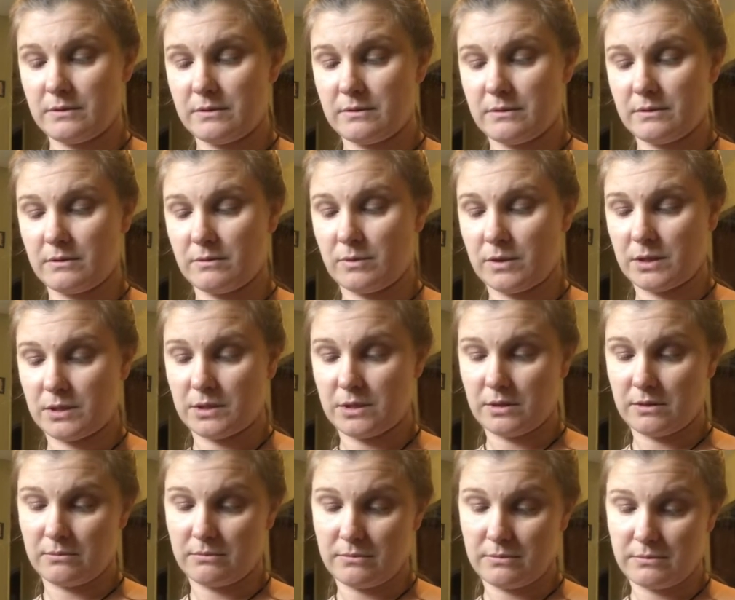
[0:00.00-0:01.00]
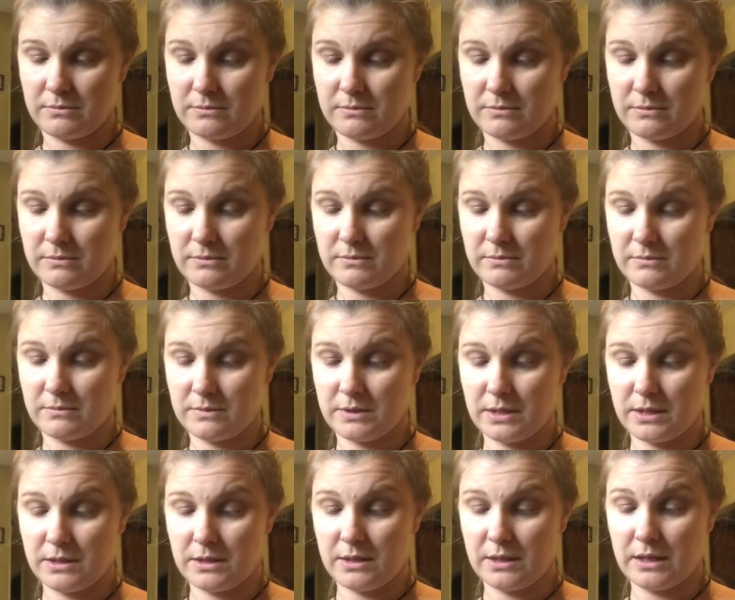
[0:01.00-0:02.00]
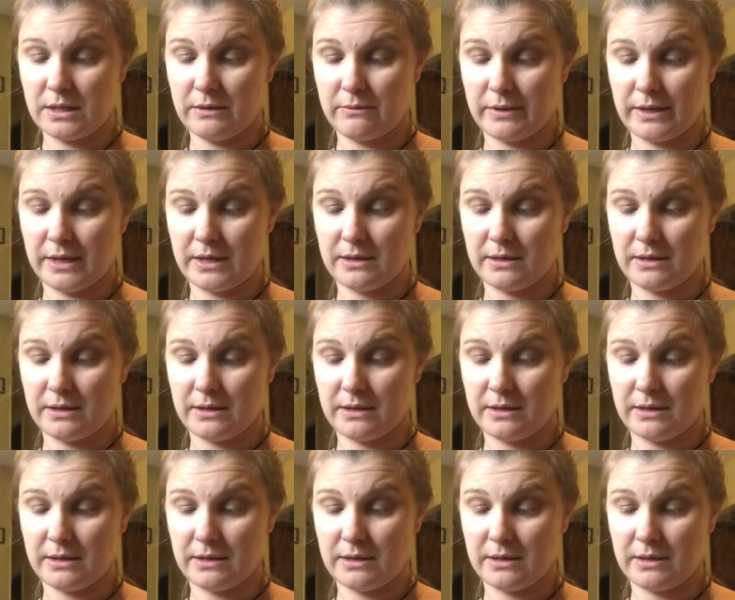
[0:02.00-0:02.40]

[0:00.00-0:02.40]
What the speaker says: oh, what is it? Anyway,